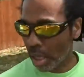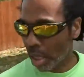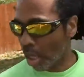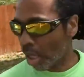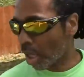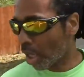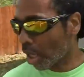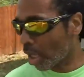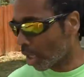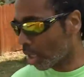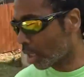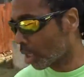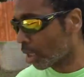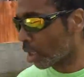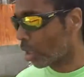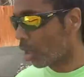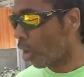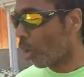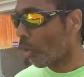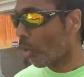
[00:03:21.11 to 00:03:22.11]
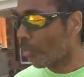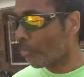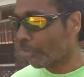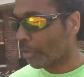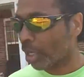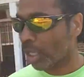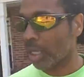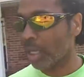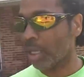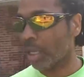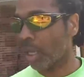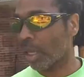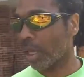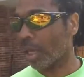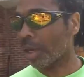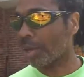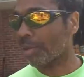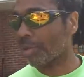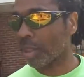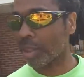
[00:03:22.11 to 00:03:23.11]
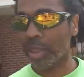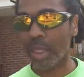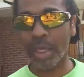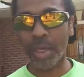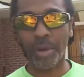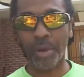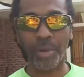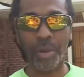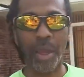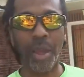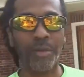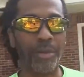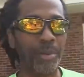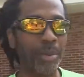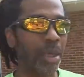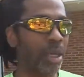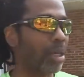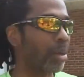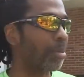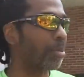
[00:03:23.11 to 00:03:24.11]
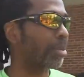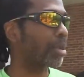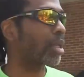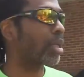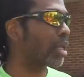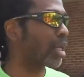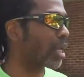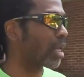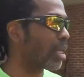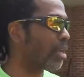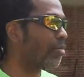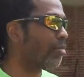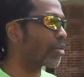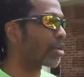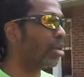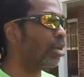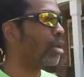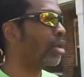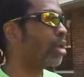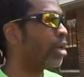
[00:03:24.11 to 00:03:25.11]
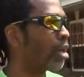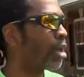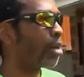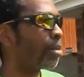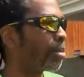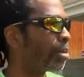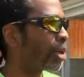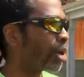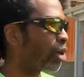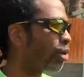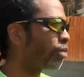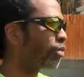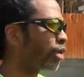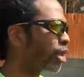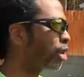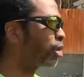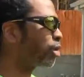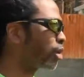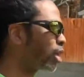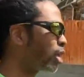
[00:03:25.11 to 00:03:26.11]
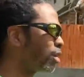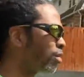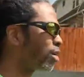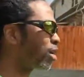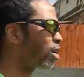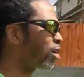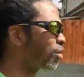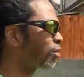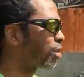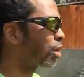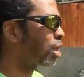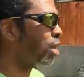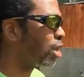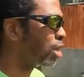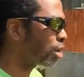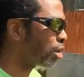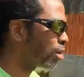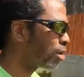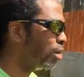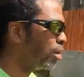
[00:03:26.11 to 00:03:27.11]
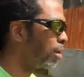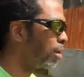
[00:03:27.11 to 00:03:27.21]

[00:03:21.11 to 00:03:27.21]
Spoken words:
And hopefully, I don't think the hill will ever be completely even, but hopefully it'll even off the hill.